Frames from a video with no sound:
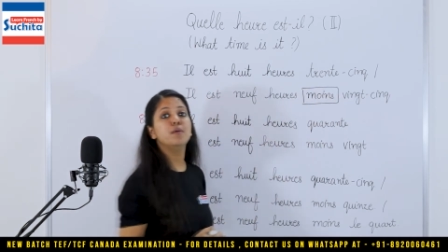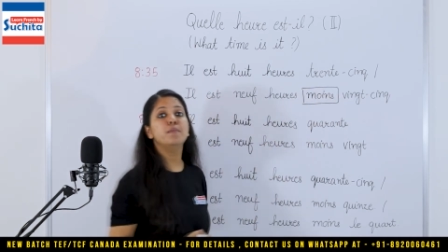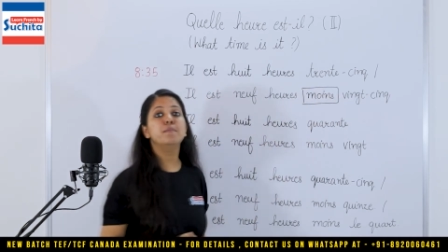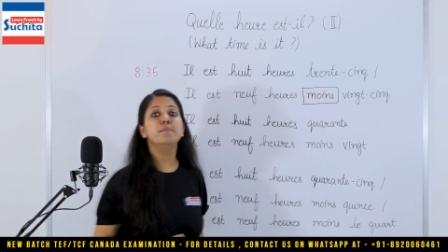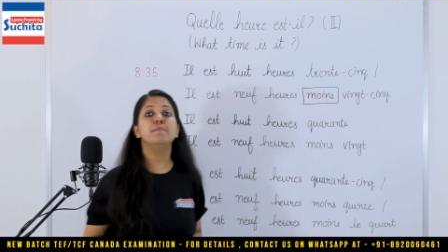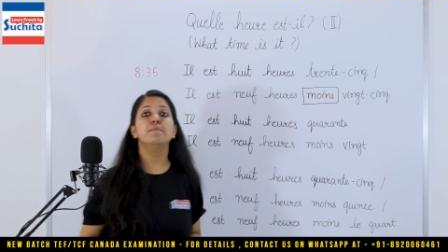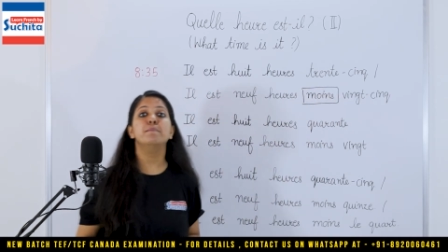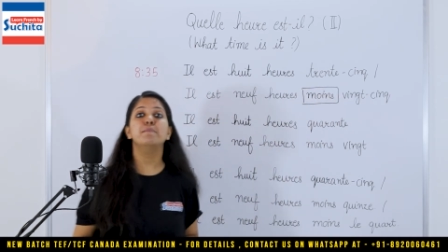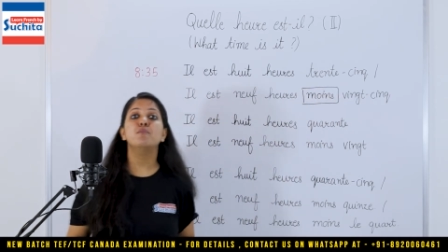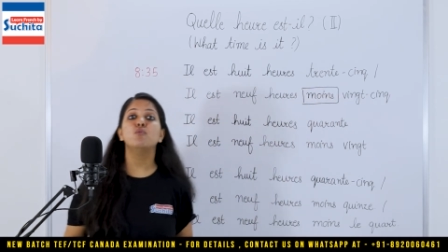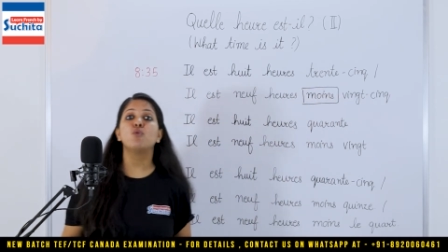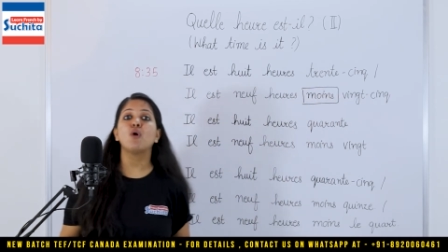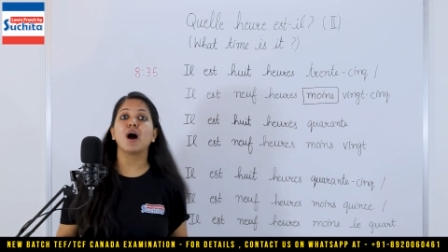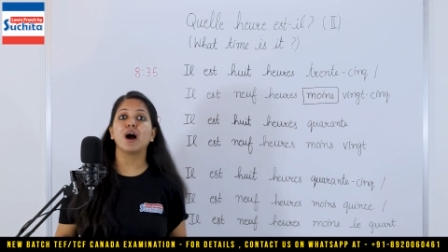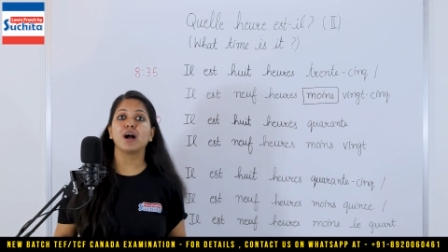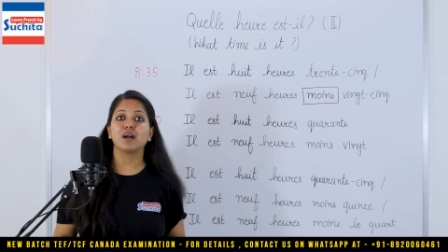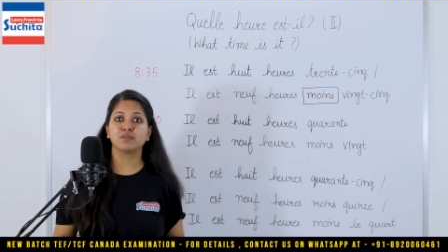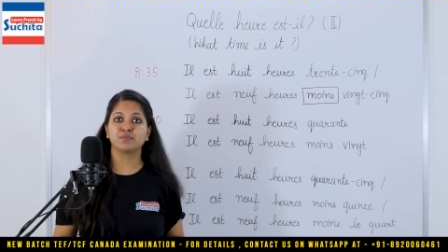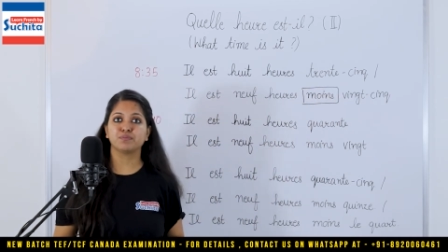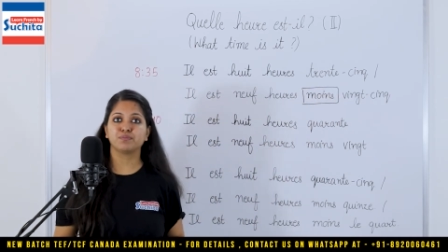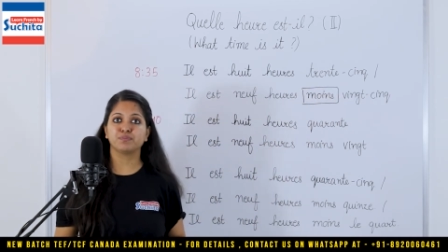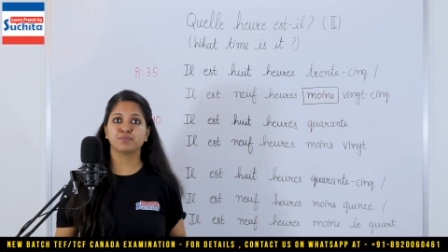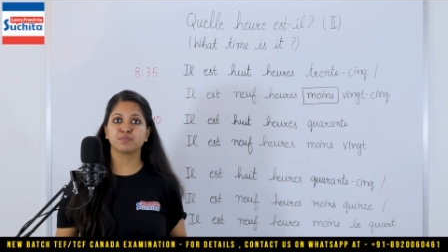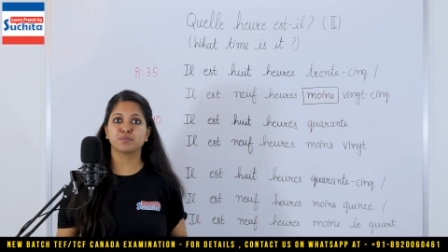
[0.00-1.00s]
Moins.
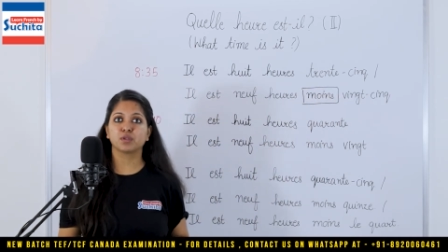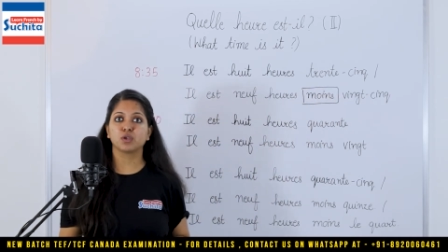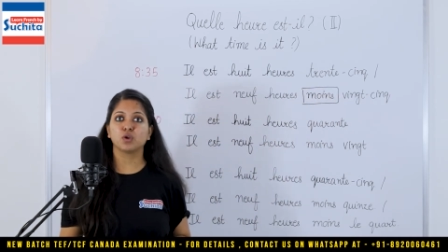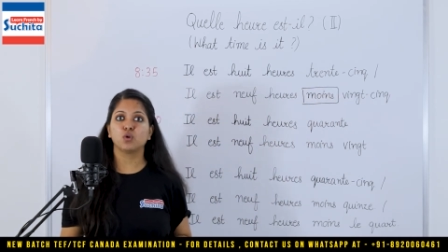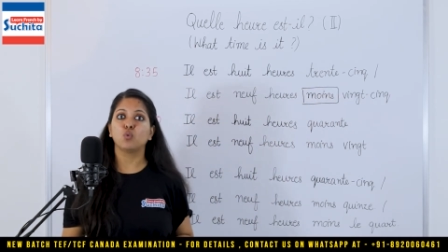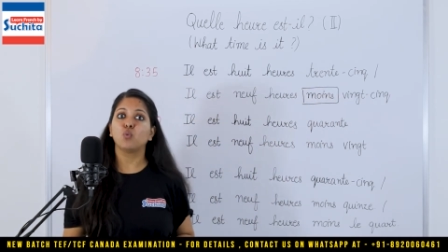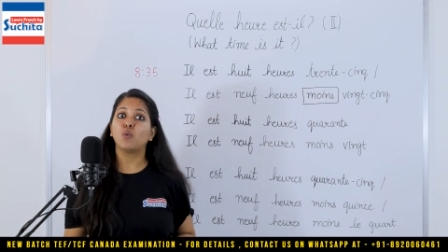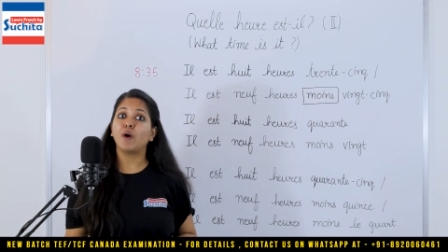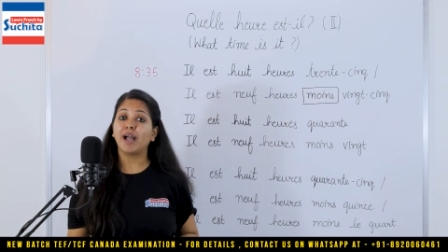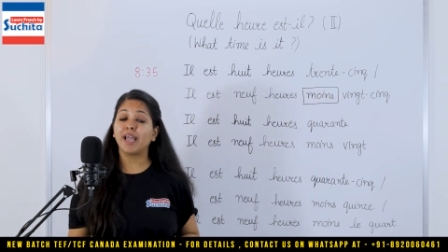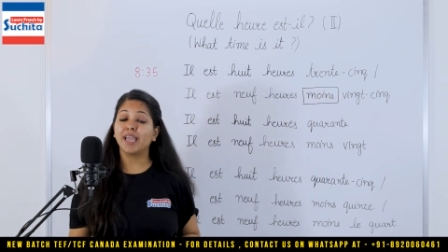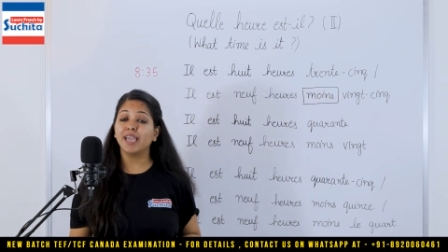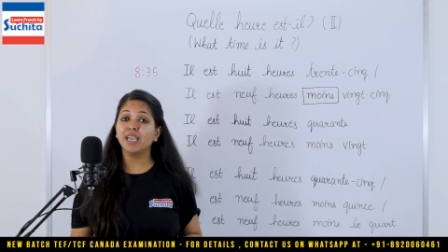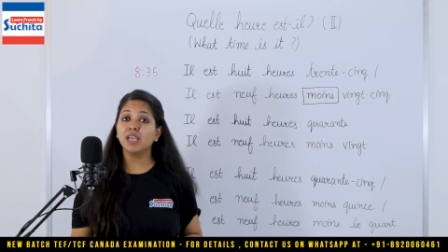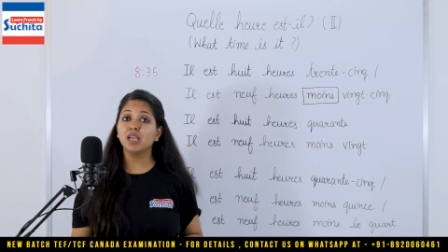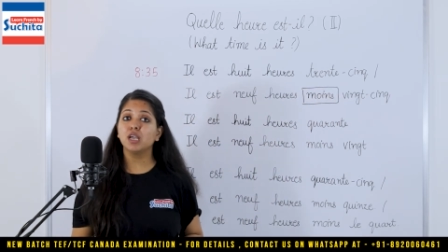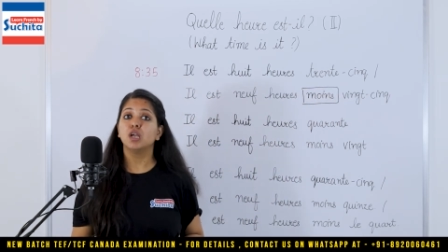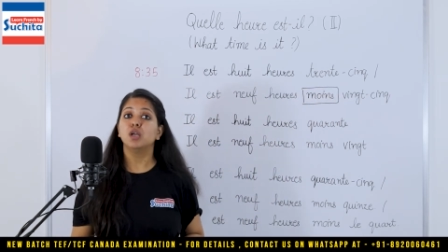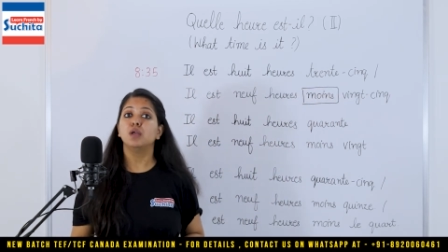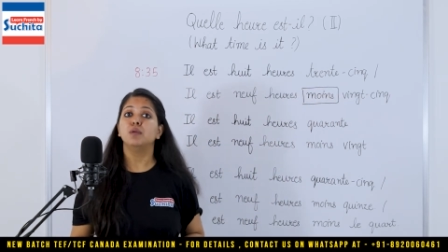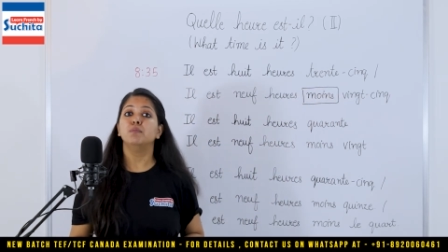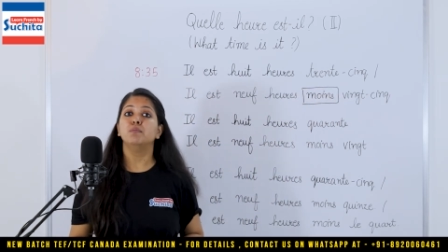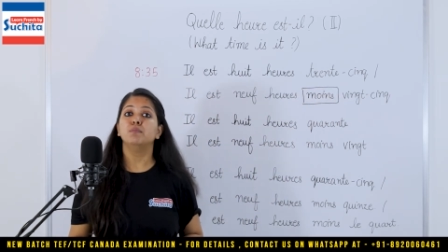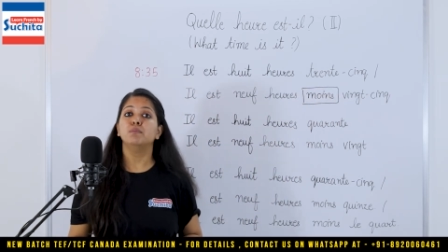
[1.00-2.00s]
Why?
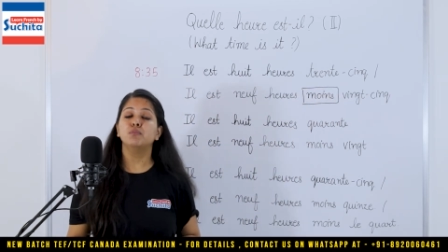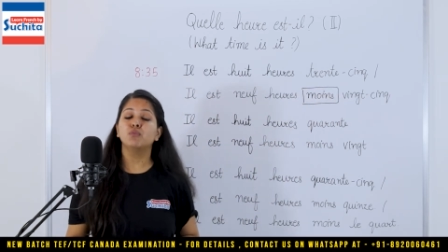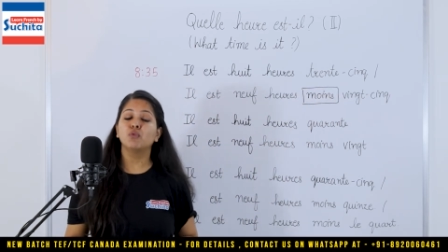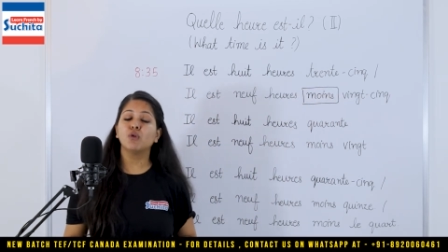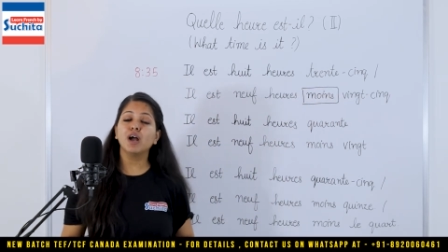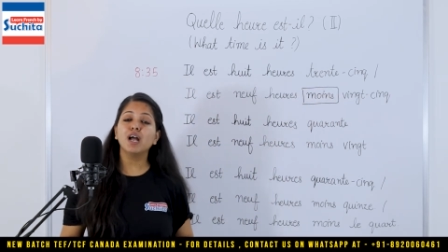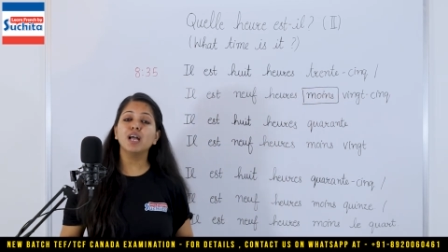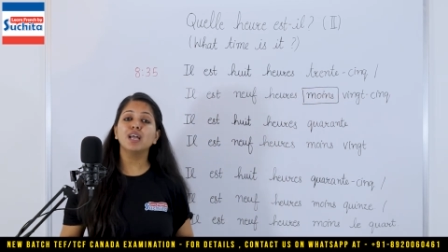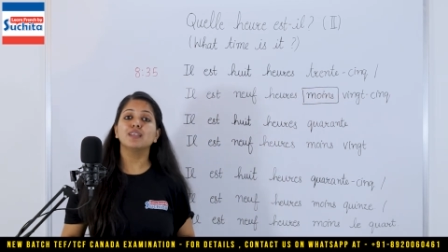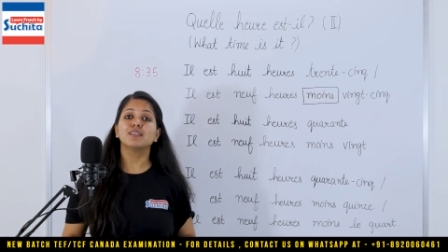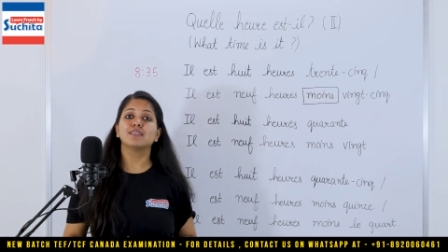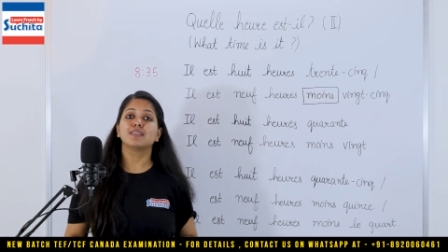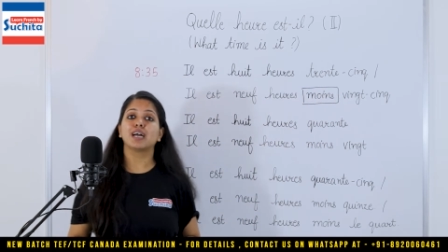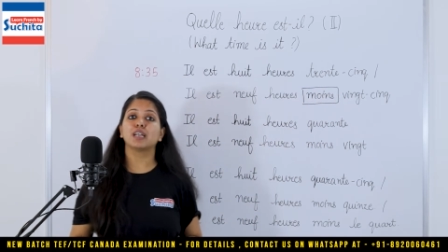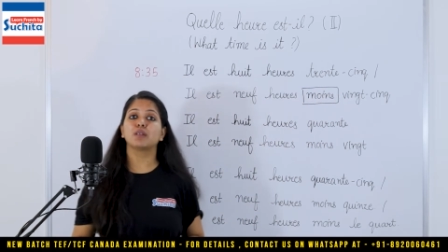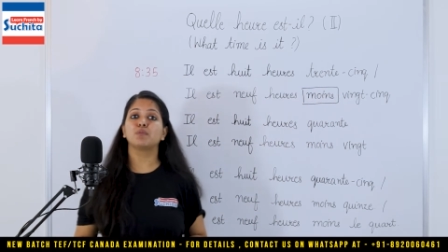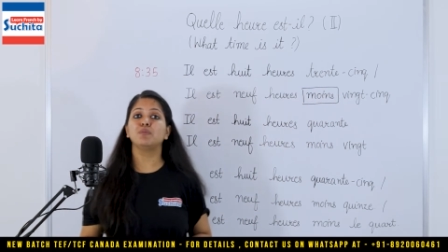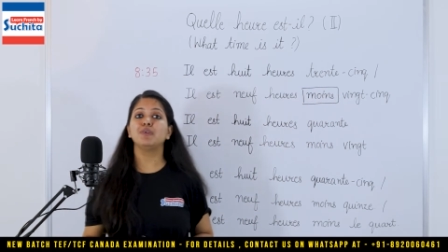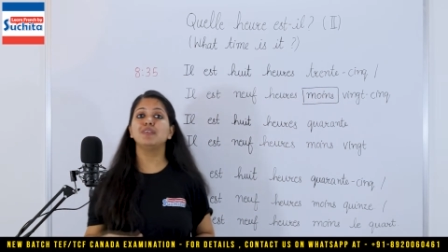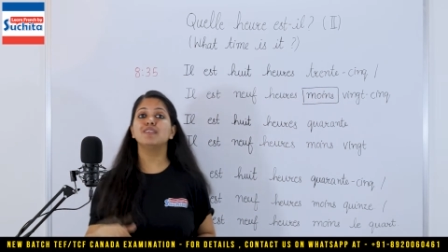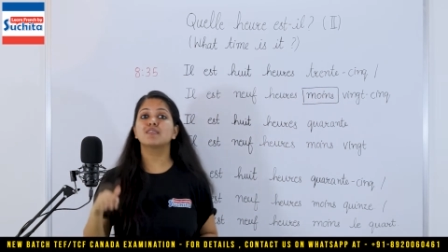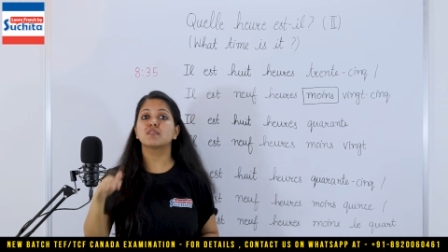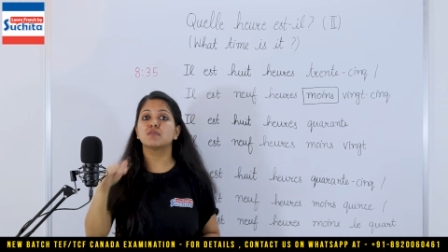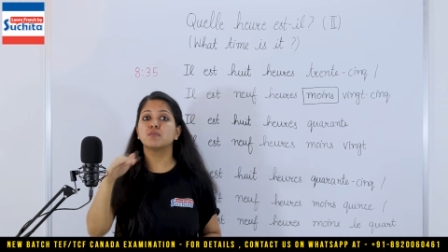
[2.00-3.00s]
Moins, that
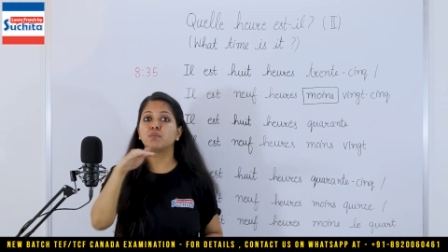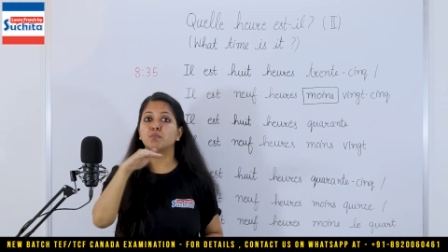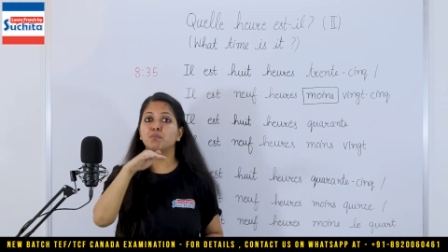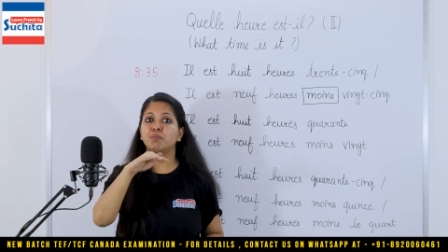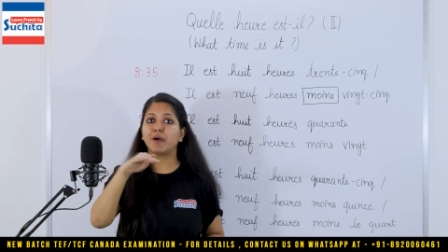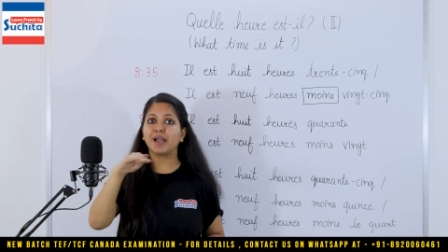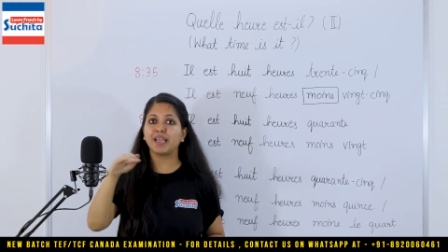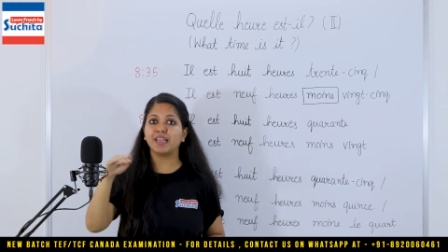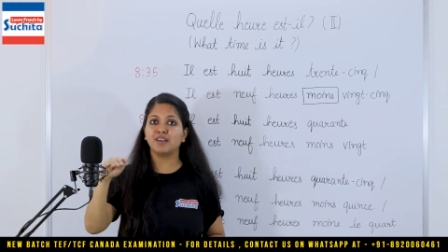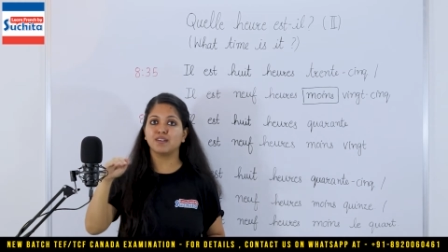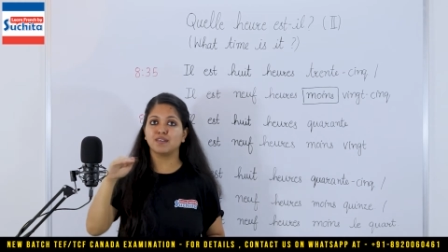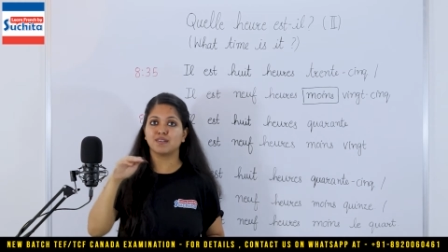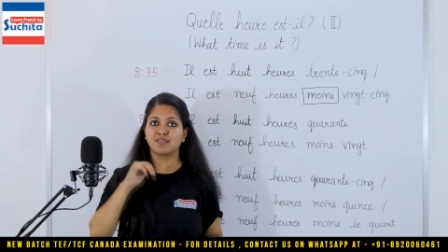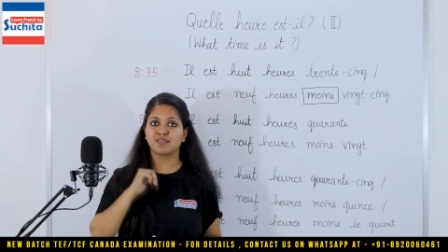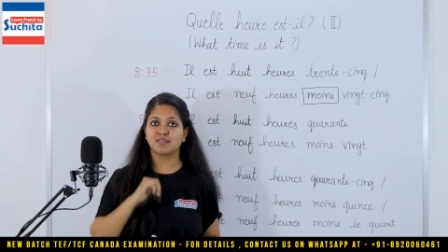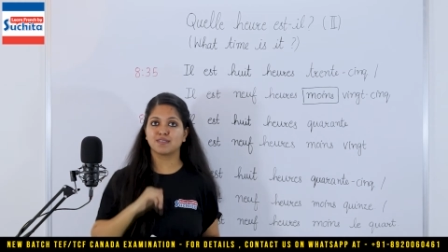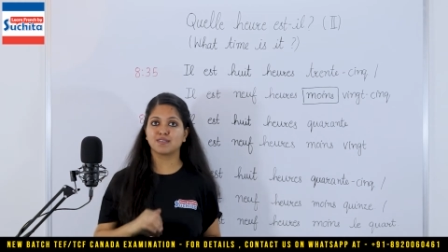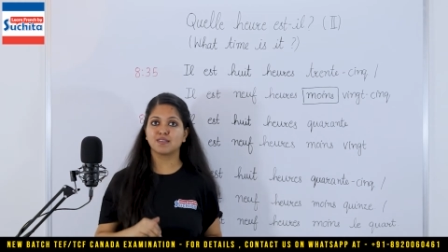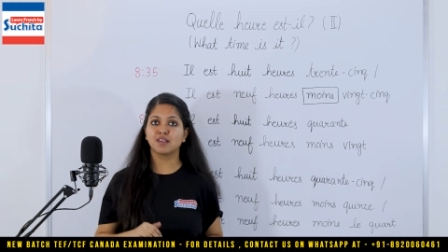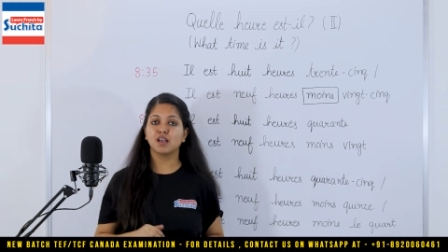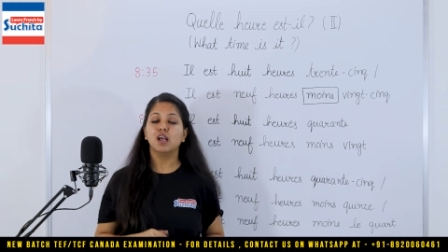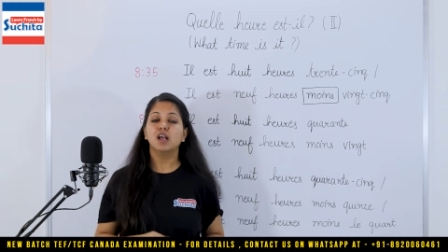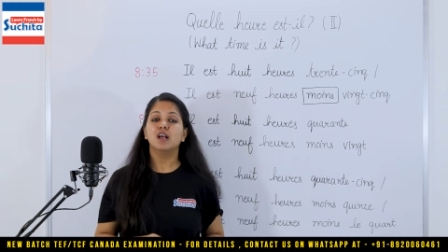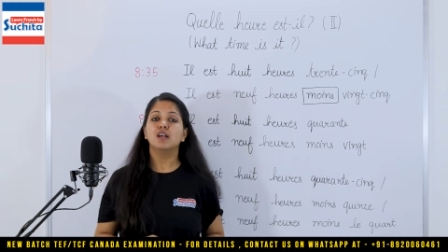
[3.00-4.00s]
means
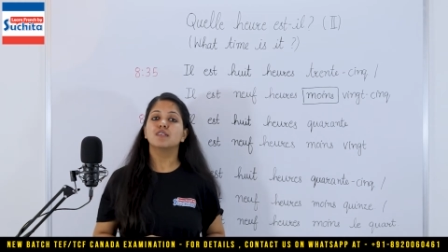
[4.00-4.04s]
minus.